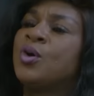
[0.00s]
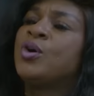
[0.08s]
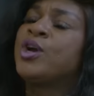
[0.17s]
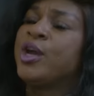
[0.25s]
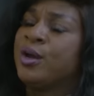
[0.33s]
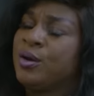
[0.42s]
Okay.
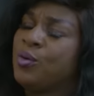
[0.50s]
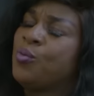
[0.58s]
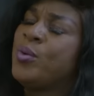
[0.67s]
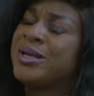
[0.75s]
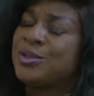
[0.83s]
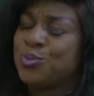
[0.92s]
Ah.
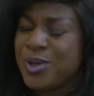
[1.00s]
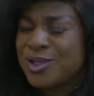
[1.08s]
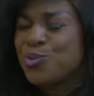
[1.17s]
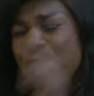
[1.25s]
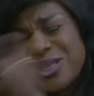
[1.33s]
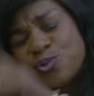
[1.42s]
Wait.
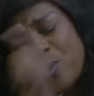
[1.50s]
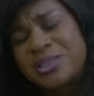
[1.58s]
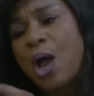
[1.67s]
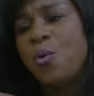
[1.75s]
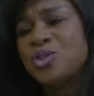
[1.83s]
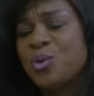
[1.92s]

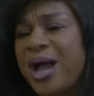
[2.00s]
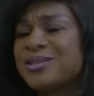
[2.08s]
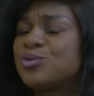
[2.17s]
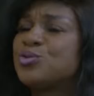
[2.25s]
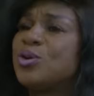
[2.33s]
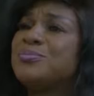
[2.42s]
I want to
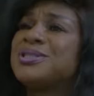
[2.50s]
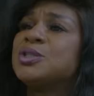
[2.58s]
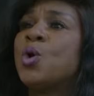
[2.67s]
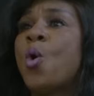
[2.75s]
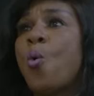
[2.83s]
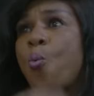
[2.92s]
ask you
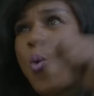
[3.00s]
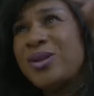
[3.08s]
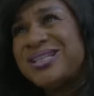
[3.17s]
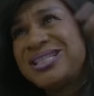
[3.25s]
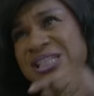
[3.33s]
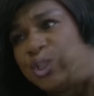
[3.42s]
something.
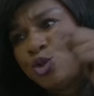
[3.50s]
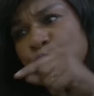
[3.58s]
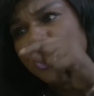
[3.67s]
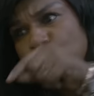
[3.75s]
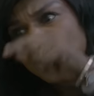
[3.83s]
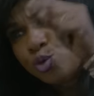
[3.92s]
What did
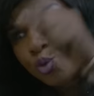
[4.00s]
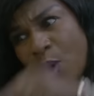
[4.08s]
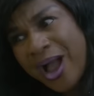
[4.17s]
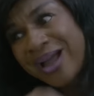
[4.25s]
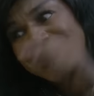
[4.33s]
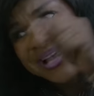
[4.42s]
you do
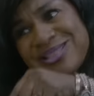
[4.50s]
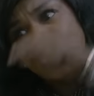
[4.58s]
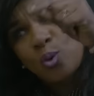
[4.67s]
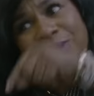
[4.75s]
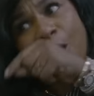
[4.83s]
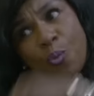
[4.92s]
to her? That's
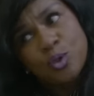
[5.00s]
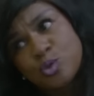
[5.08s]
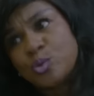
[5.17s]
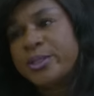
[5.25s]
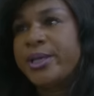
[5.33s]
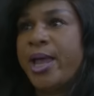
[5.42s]
what I want
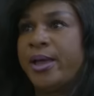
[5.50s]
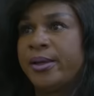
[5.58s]
to hear.